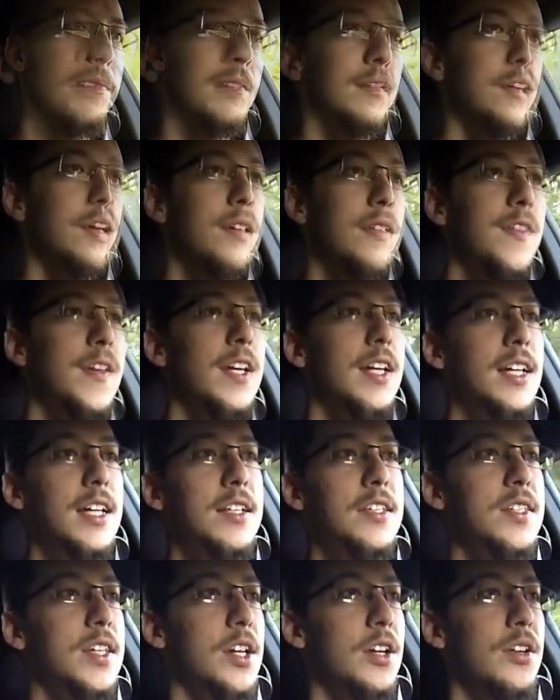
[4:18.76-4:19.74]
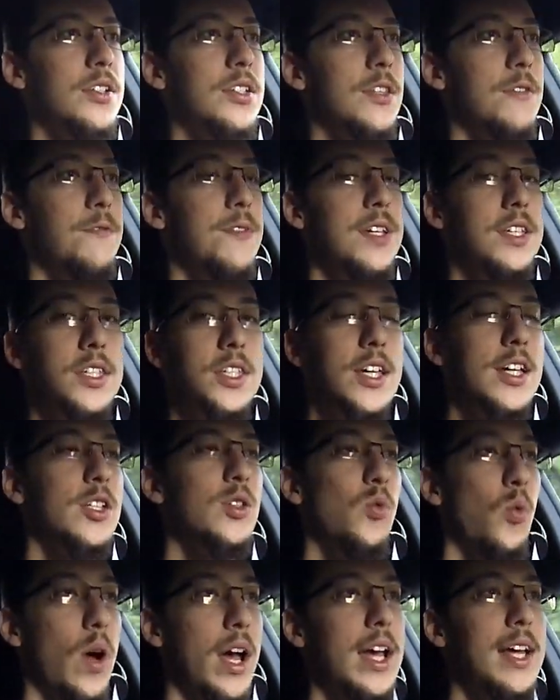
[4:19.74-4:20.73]
Another thing to consider is the
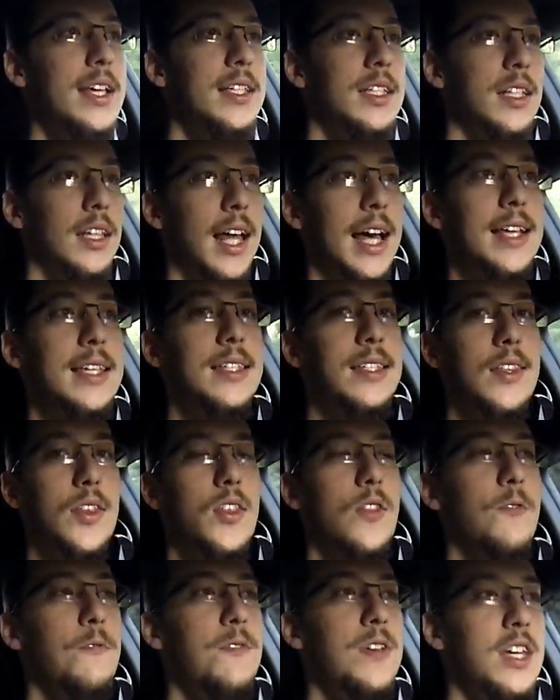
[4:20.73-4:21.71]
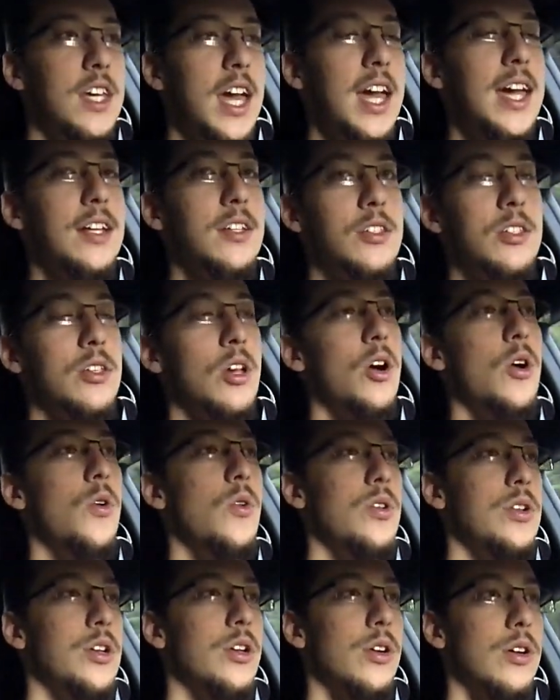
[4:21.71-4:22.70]
V6 weighs less than the V8,
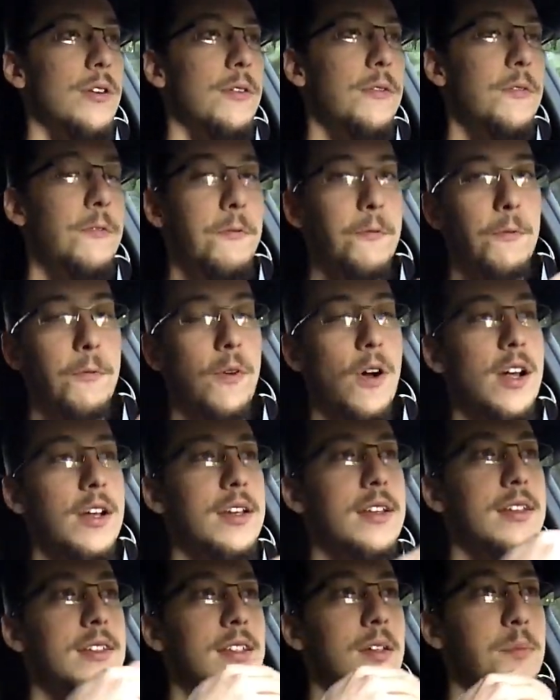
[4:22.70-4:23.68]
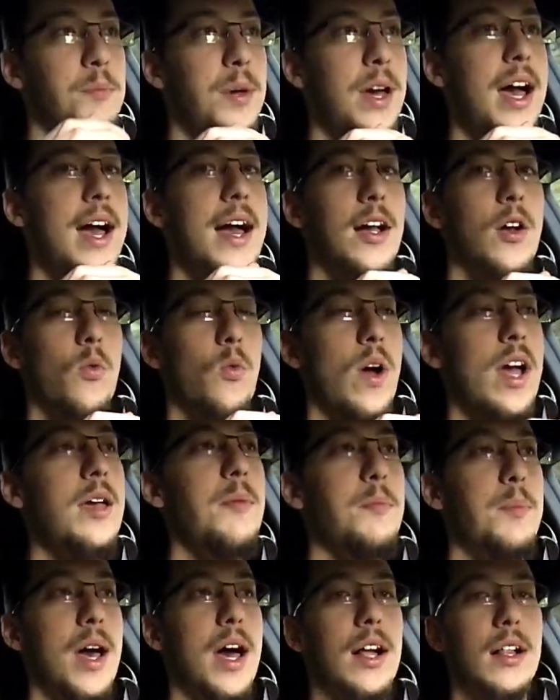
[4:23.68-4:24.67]
so your front to back
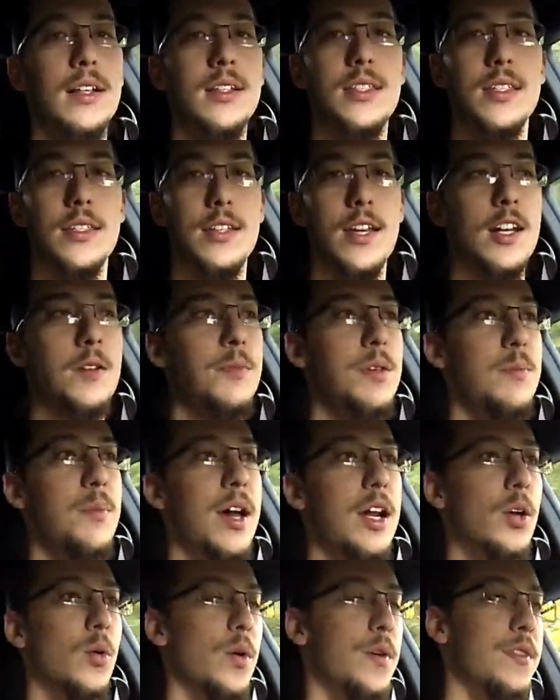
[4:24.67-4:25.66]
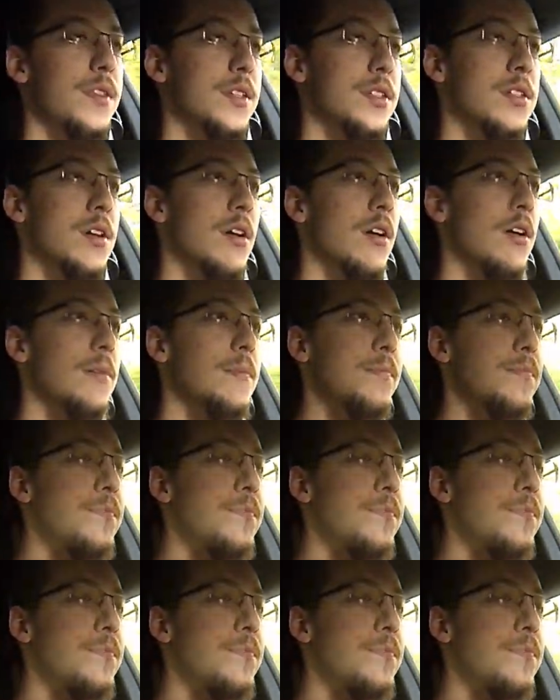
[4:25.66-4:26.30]
weight balance is going to be better with this car.